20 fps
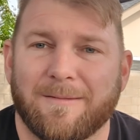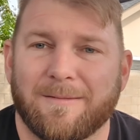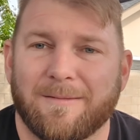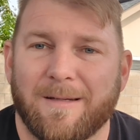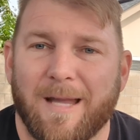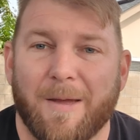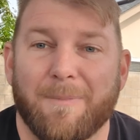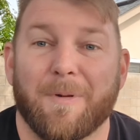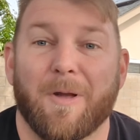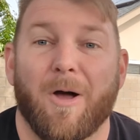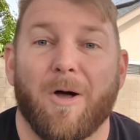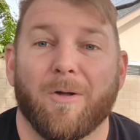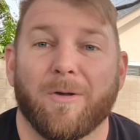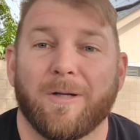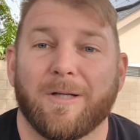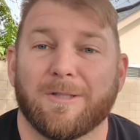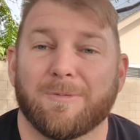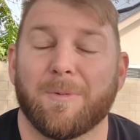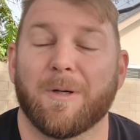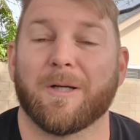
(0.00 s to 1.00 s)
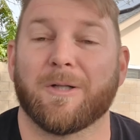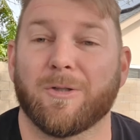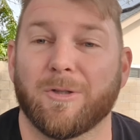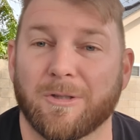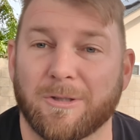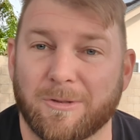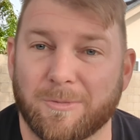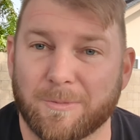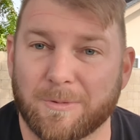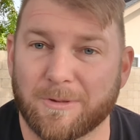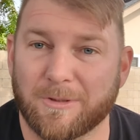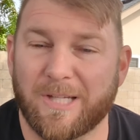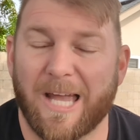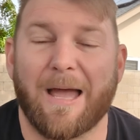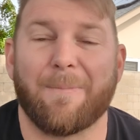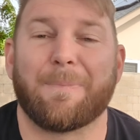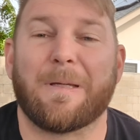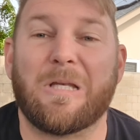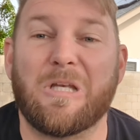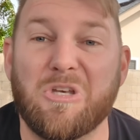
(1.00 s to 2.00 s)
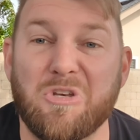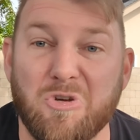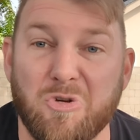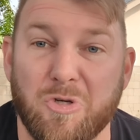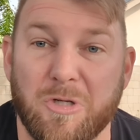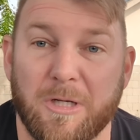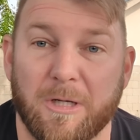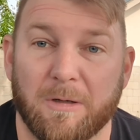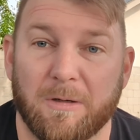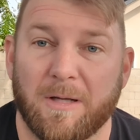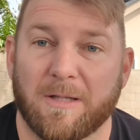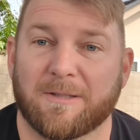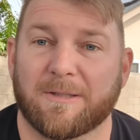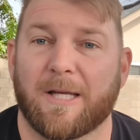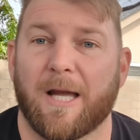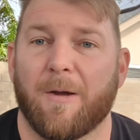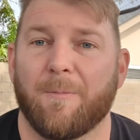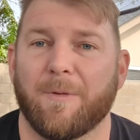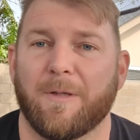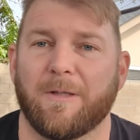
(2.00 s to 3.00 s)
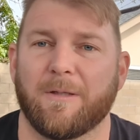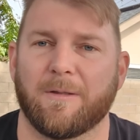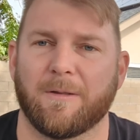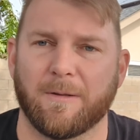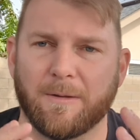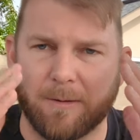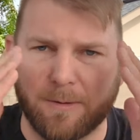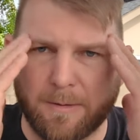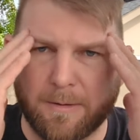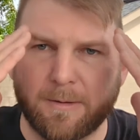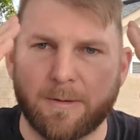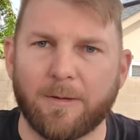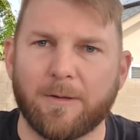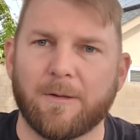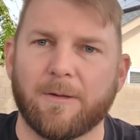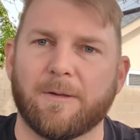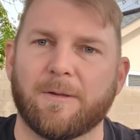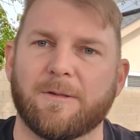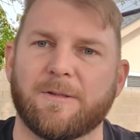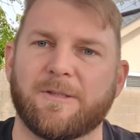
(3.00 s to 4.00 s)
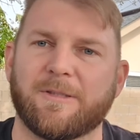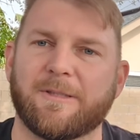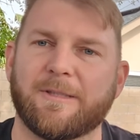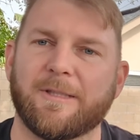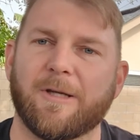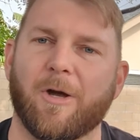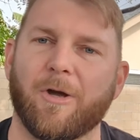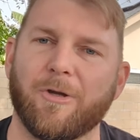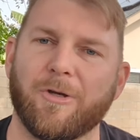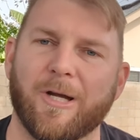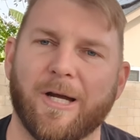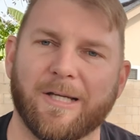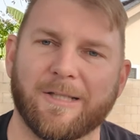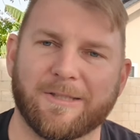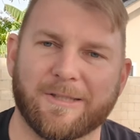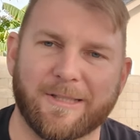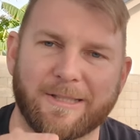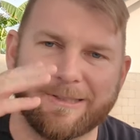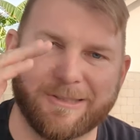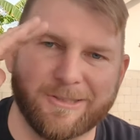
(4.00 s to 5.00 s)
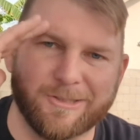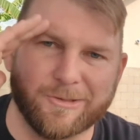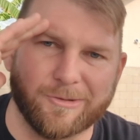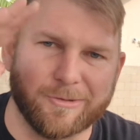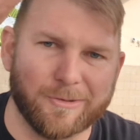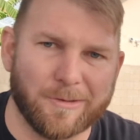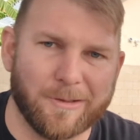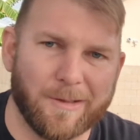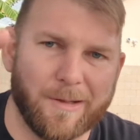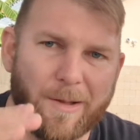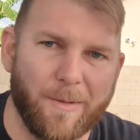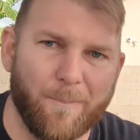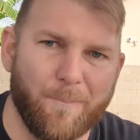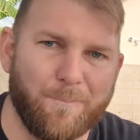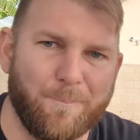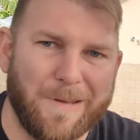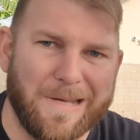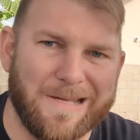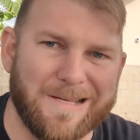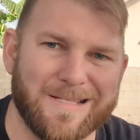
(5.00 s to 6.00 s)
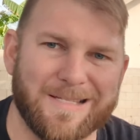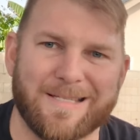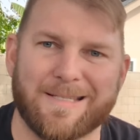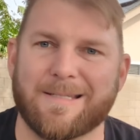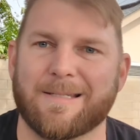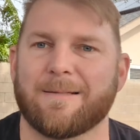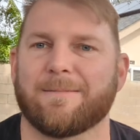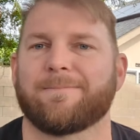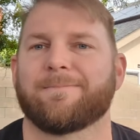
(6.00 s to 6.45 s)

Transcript: happy holidays, Merry Christmas, Happy New Year that's coming. See all you guys again soon. Peace.